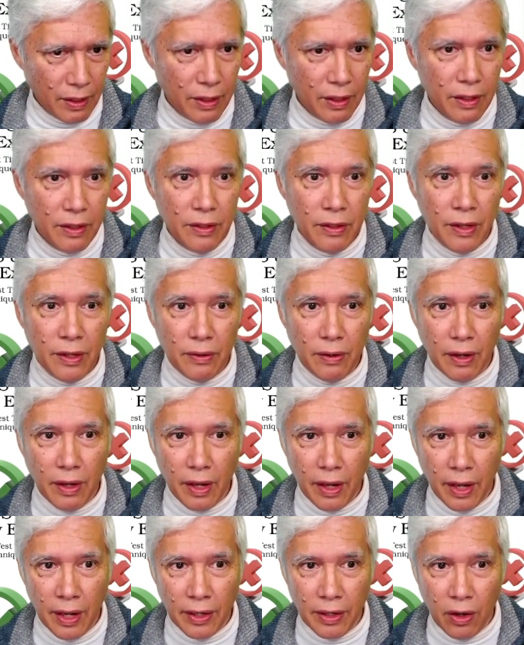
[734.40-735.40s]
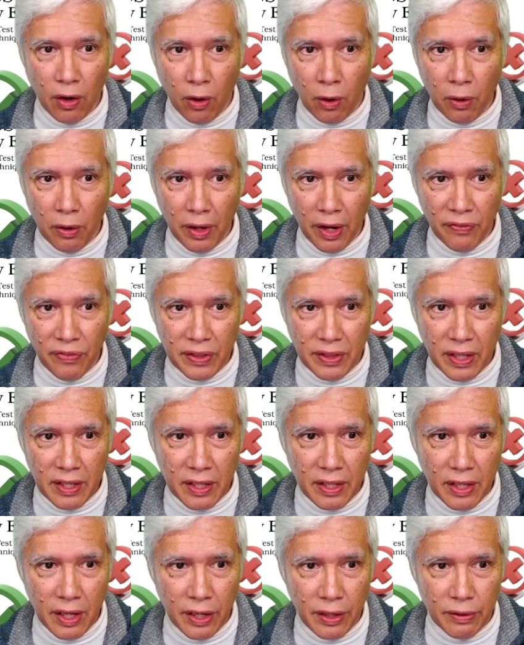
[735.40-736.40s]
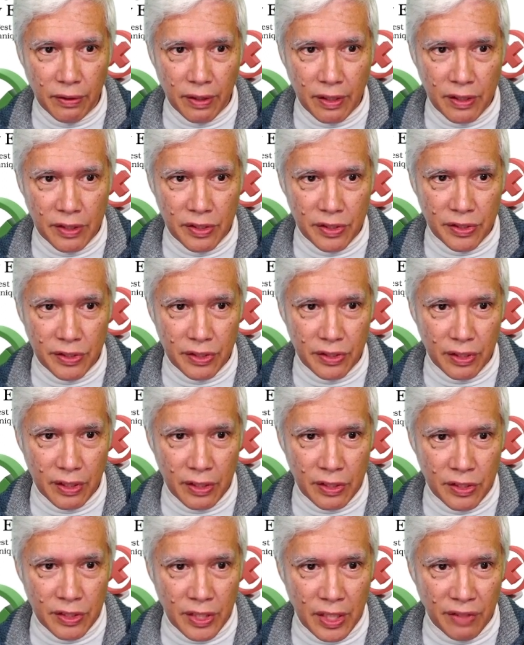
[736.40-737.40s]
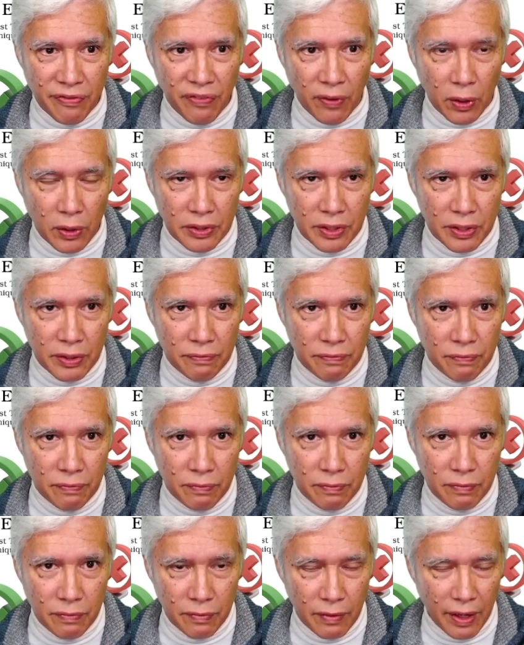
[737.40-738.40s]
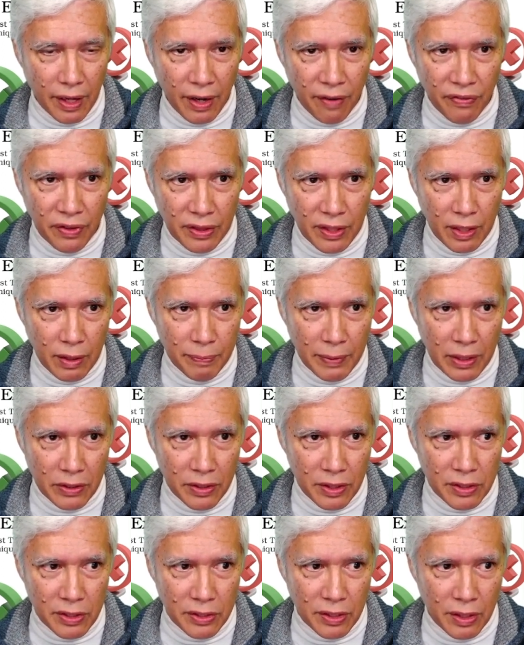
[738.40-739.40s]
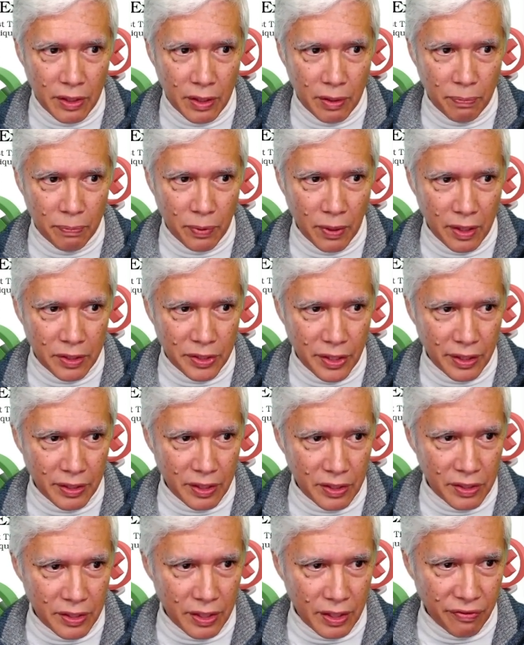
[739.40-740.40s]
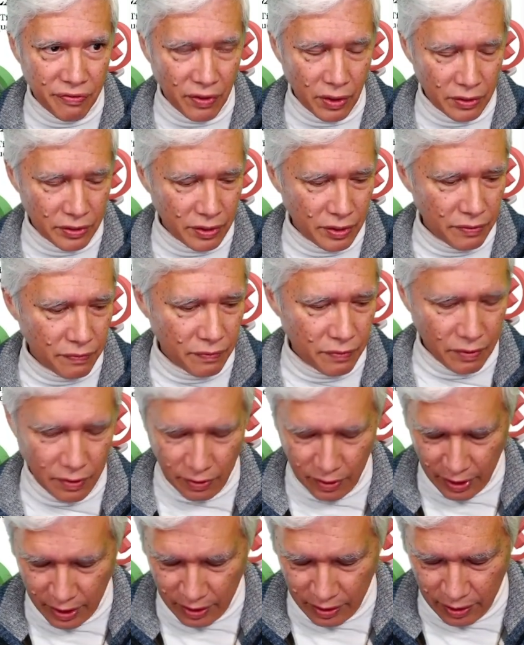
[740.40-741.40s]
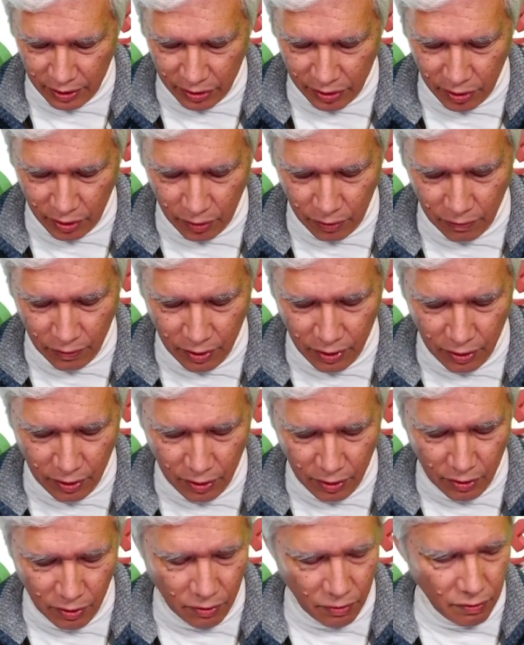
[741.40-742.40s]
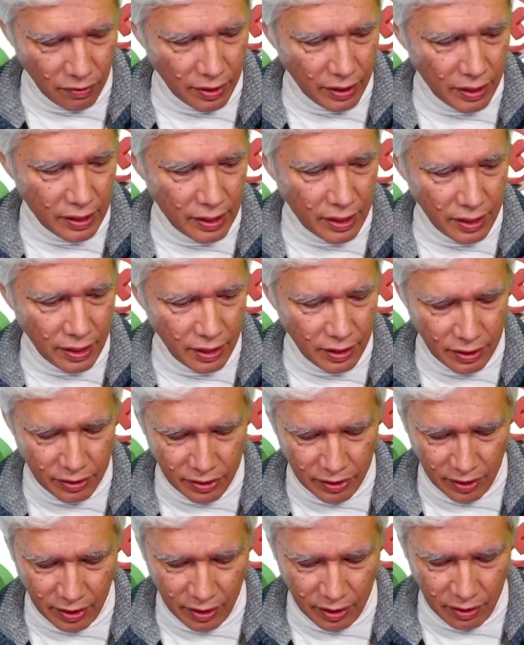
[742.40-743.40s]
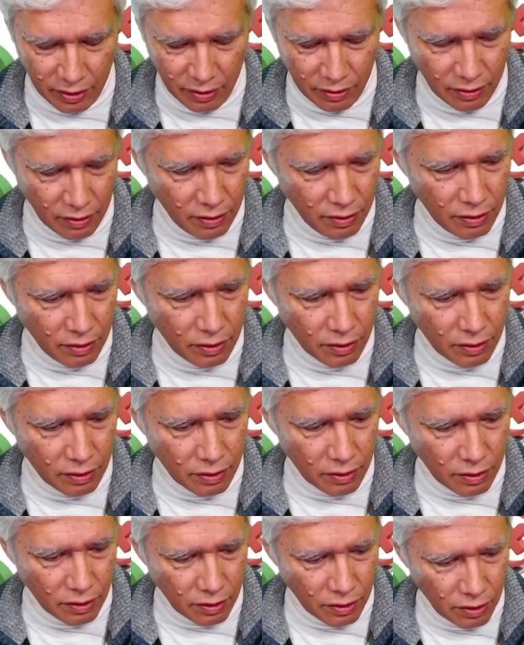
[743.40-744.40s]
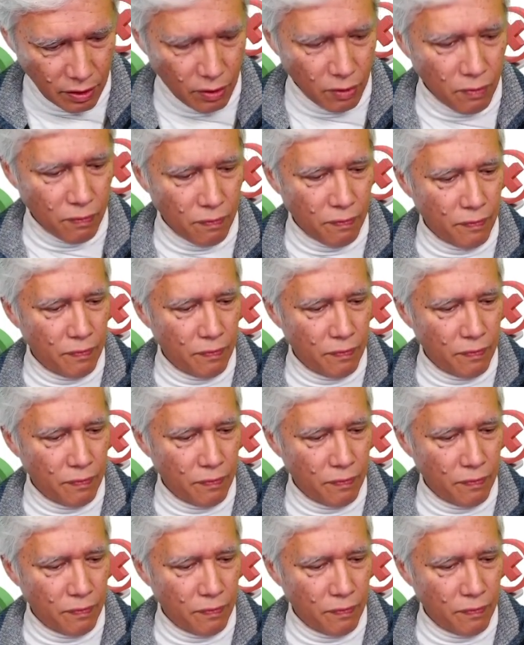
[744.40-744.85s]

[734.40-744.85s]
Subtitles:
There, and everything in here is default. Everything about this project is default. All right, let's go. Ready, set, go.